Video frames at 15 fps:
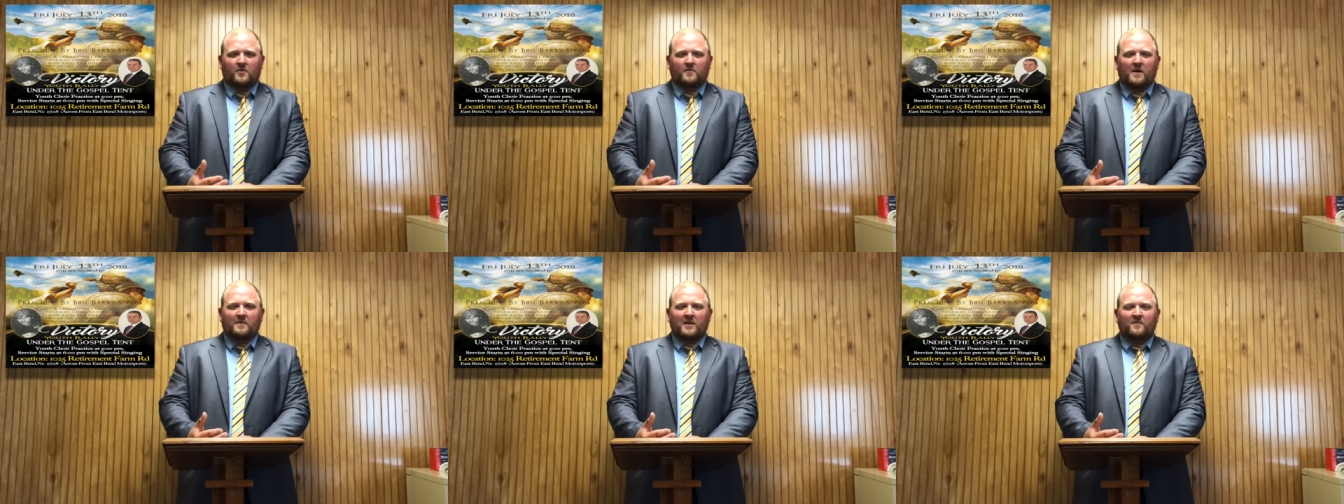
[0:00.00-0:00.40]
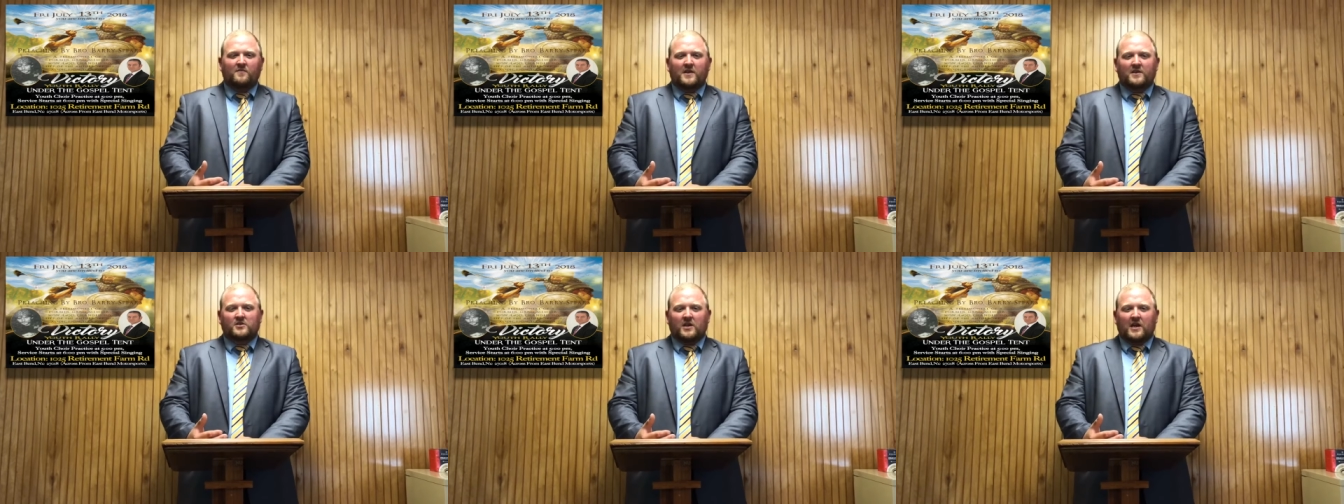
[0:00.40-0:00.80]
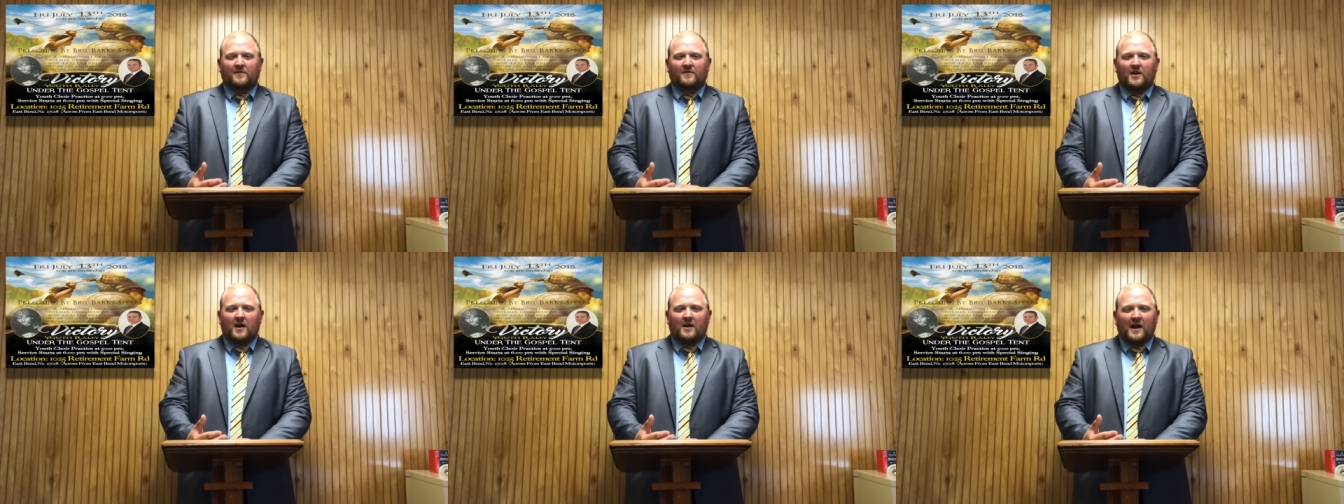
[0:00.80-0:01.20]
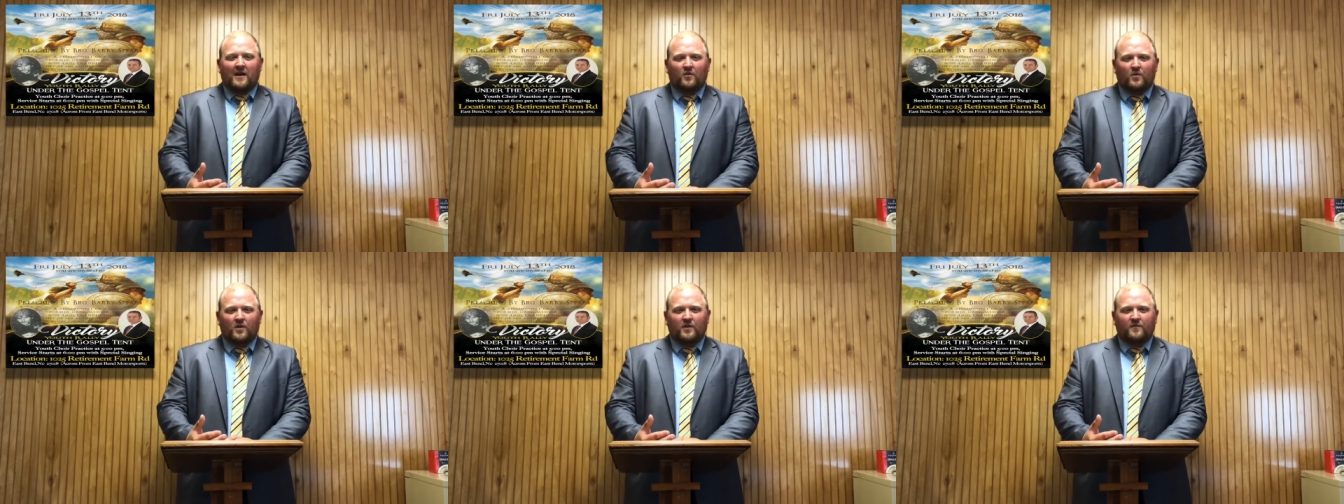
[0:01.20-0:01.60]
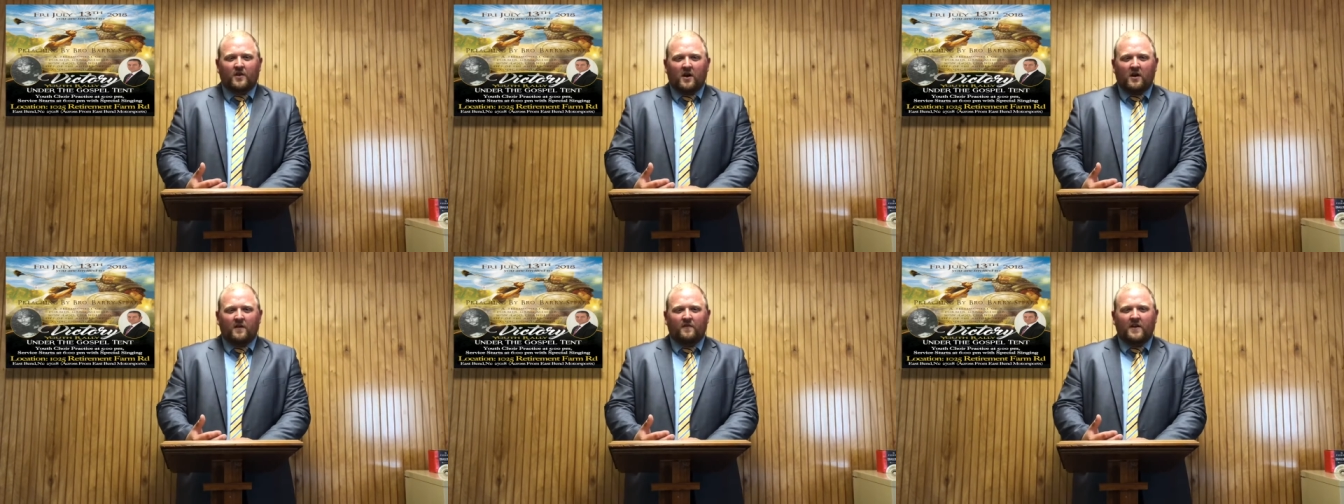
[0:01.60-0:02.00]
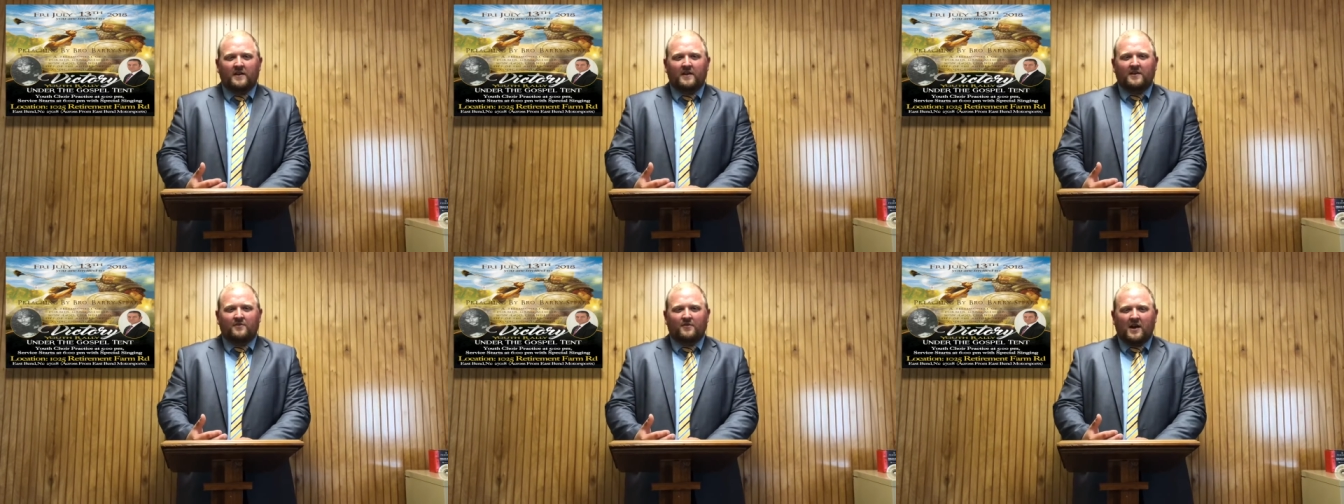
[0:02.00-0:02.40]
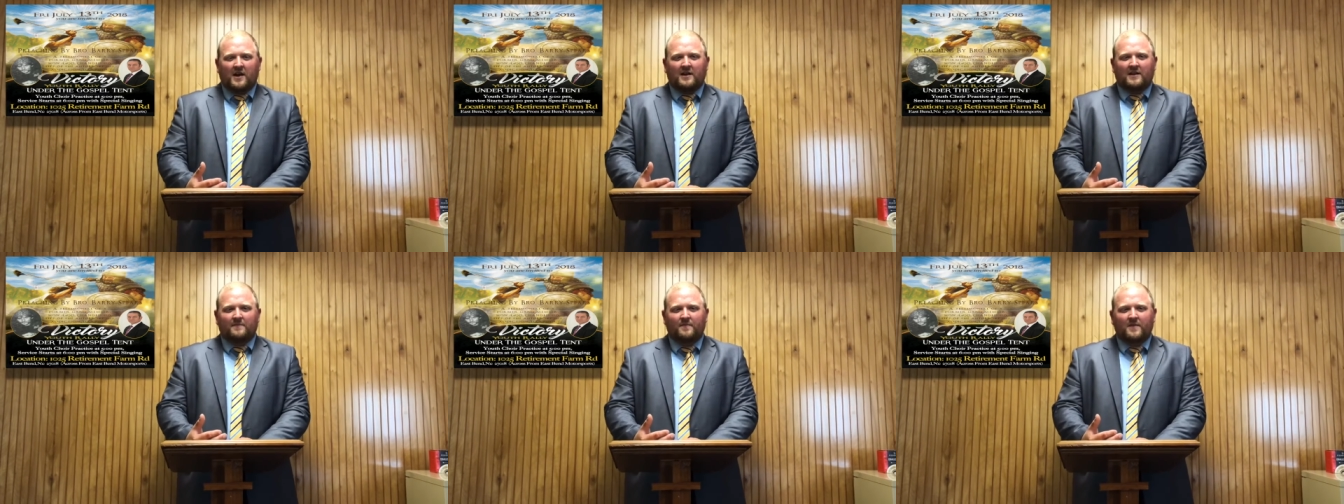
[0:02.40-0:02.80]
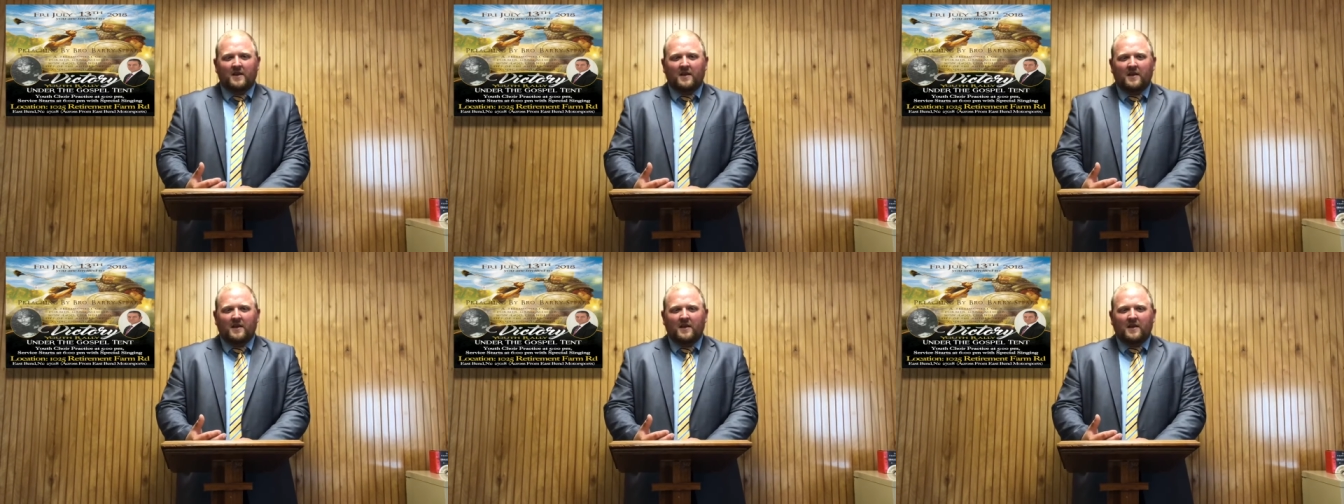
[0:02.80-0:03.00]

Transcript: Or maybe they've been saved and got out of the will of God, they get right.